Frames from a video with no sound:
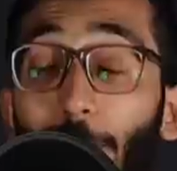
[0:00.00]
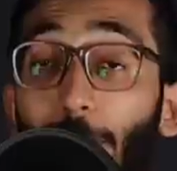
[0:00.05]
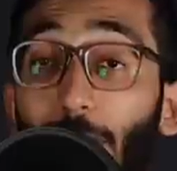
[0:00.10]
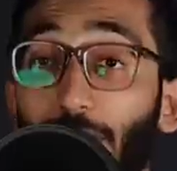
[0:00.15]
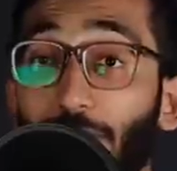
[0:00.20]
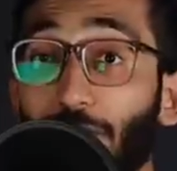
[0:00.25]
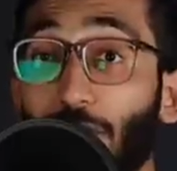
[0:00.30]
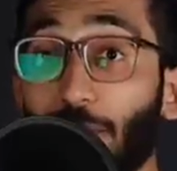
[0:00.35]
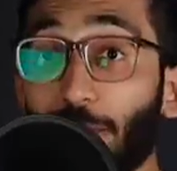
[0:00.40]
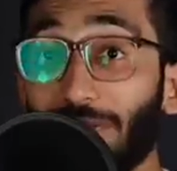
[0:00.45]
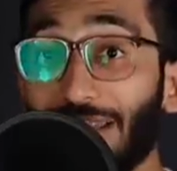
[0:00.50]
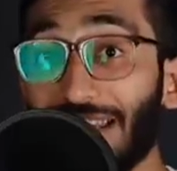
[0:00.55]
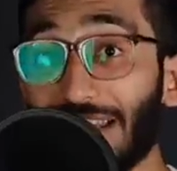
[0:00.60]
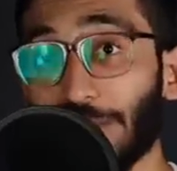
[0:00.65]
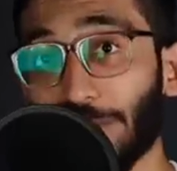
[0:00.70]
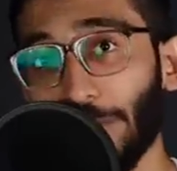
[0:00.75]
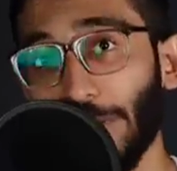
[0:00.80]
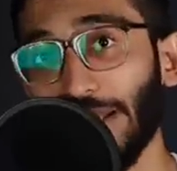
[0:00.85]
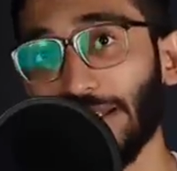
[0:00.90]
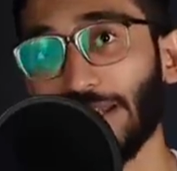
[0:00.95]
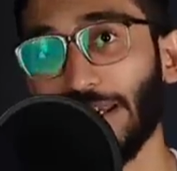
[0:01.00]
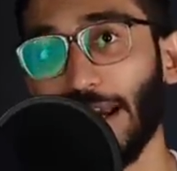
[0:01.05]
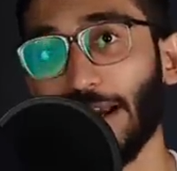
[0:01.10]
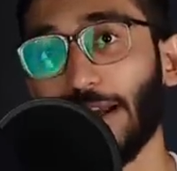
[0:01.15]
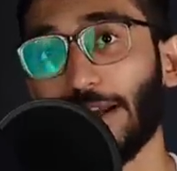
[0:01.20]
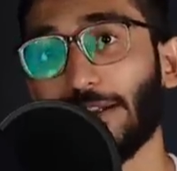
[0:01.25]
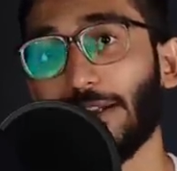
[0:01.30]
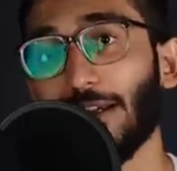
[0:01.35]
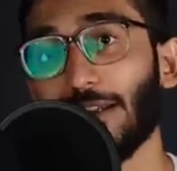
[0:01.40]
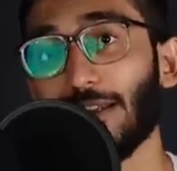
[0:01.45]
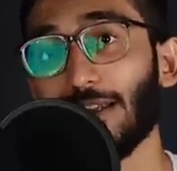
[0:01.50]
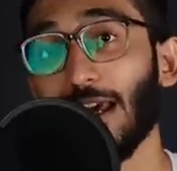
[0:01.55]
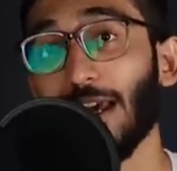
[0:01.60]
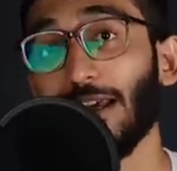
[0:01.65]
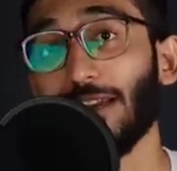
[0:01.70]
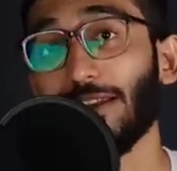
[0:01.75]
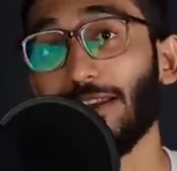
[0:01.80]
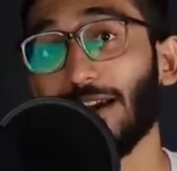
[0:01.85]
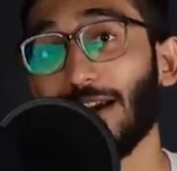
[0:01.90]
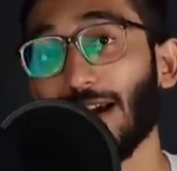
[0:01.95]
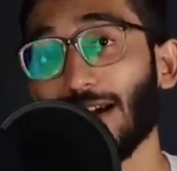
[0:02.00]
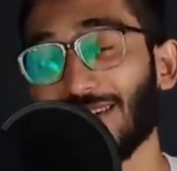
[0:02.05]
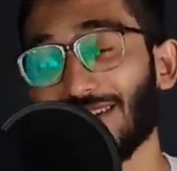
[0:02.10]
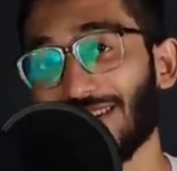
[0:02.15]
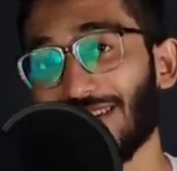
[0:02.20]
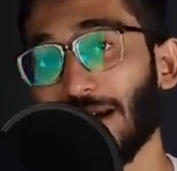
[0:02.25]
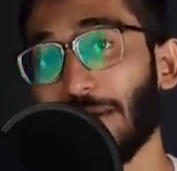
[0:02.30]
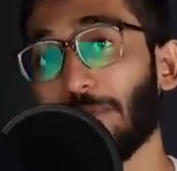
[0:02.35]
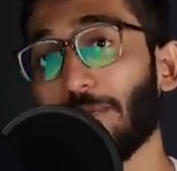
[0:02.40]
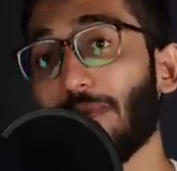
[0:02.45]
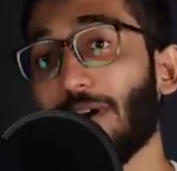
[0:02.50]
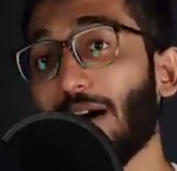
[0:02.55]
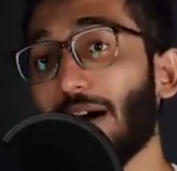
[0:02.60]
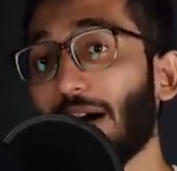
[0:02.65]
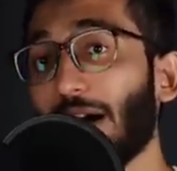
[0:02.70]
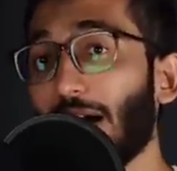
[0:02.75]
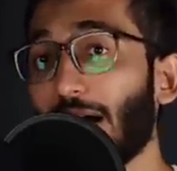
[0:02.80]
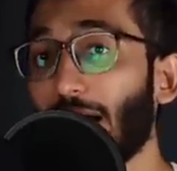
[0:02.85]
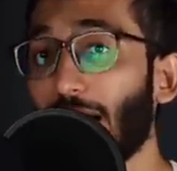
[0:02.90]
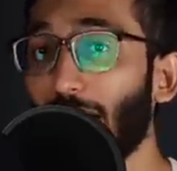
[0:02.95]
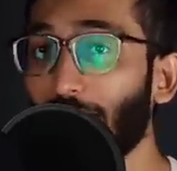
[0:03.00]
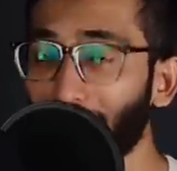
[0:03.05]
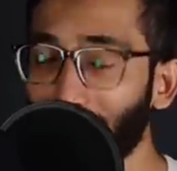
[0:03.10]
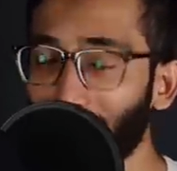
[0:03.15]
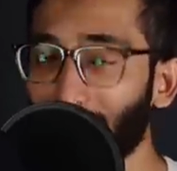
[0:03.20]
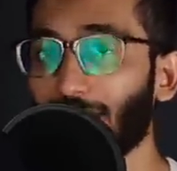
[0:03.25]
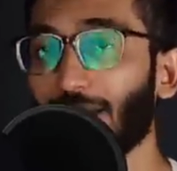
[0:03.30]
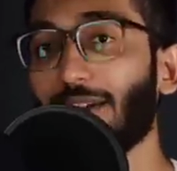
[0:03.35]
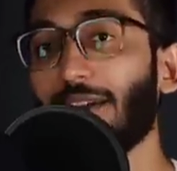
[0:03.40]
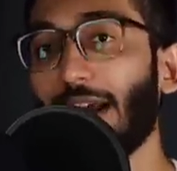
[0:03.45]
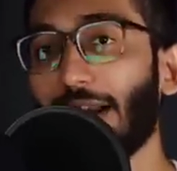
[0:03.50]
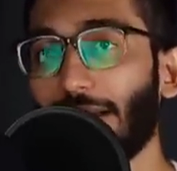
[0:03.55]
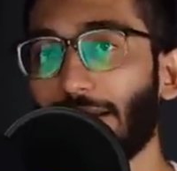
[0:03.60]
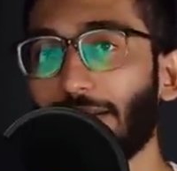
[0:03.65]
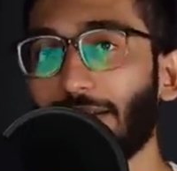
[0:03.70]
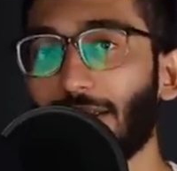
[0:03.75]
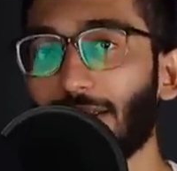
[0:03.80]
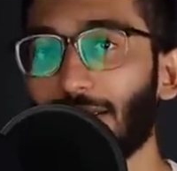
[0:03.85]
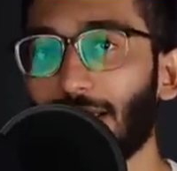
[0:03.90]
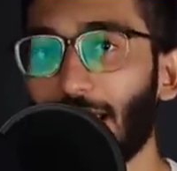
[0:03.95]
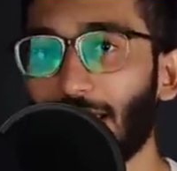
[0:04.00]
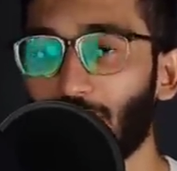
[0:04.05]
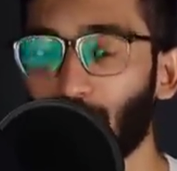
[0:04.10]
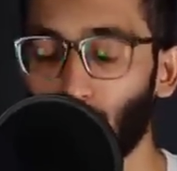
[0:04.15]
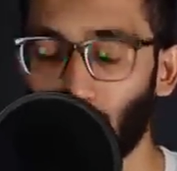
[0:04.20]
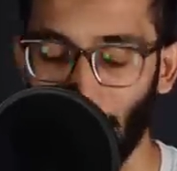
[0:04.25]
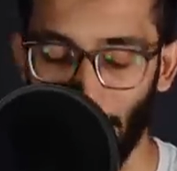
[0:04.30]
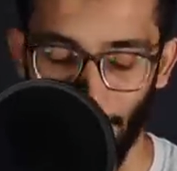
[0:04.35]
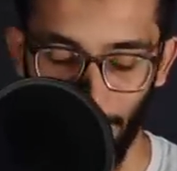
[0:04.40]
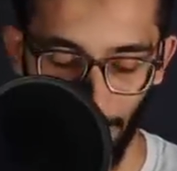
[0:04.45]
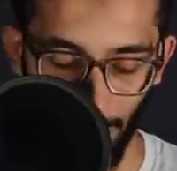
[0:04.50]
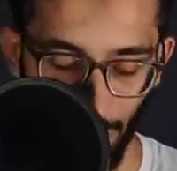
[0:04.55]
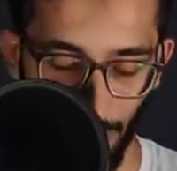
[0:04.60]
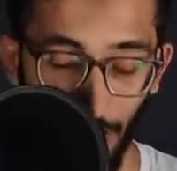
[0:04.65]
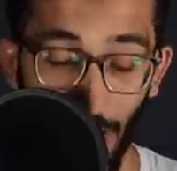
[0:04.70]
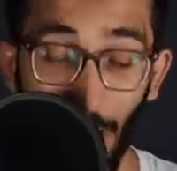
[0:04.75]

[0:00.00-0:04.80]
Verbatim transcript: Apart from these main characters, there are some other characters as well.